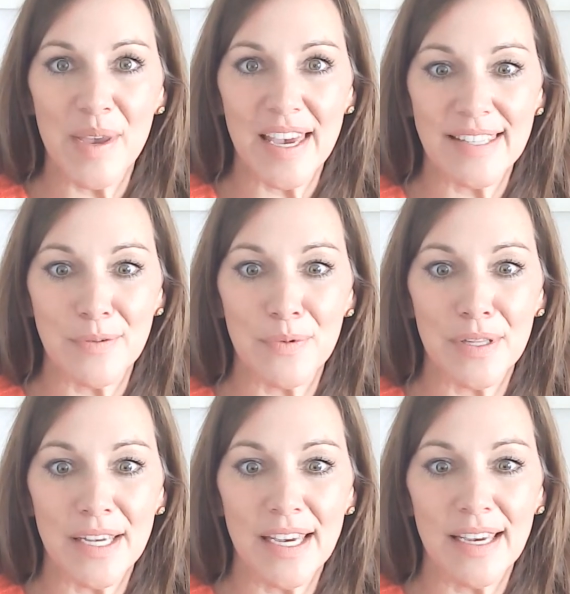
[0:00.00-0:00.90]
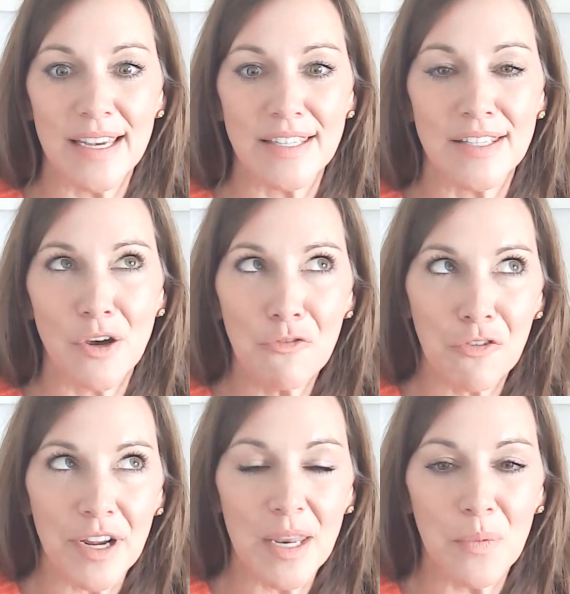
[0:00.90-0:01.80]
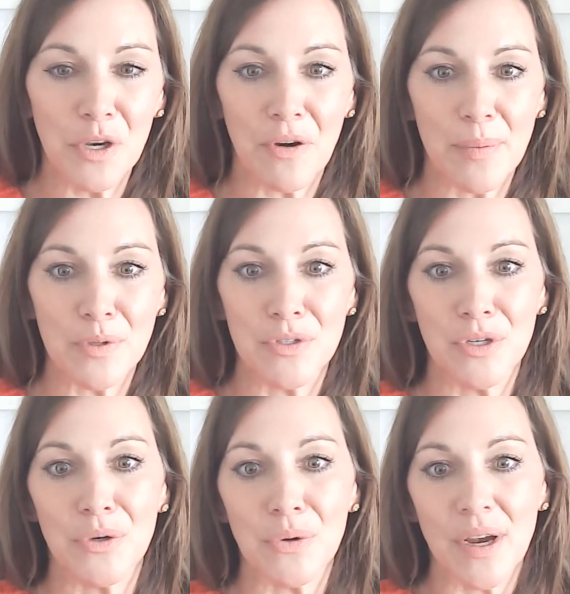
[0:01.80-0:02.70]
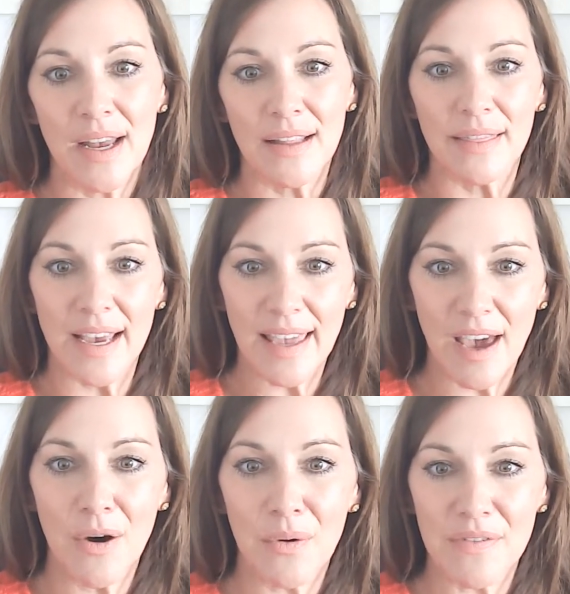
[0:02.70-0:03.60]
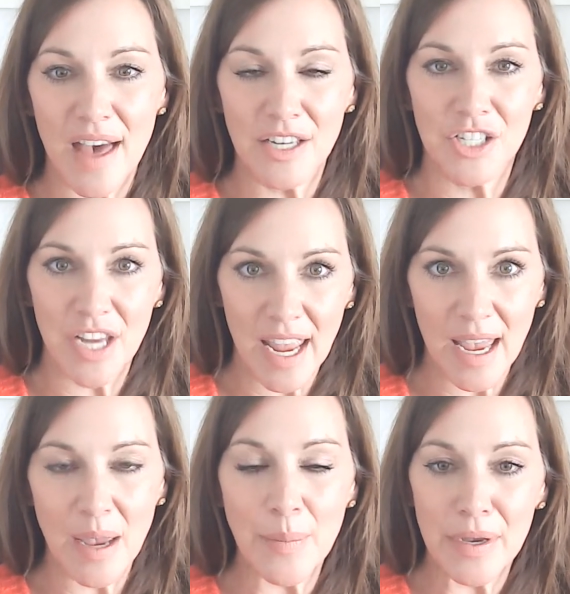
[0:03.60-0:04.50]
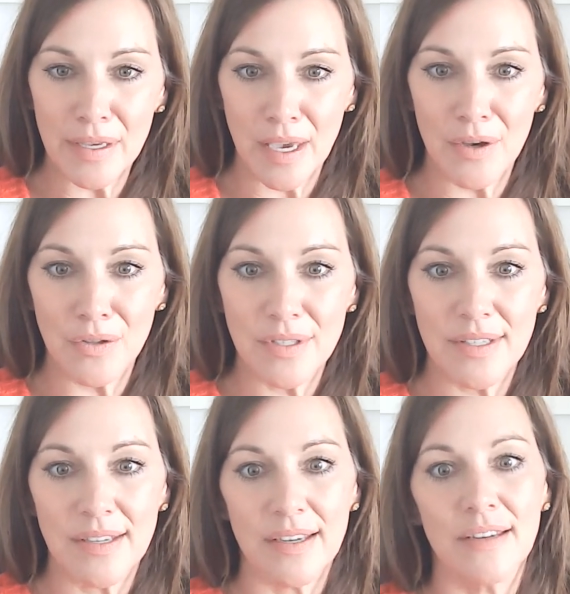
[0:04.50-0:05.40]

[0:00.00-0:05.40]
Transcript: because it really is so freeing when you're able to let go of that shame, guilt,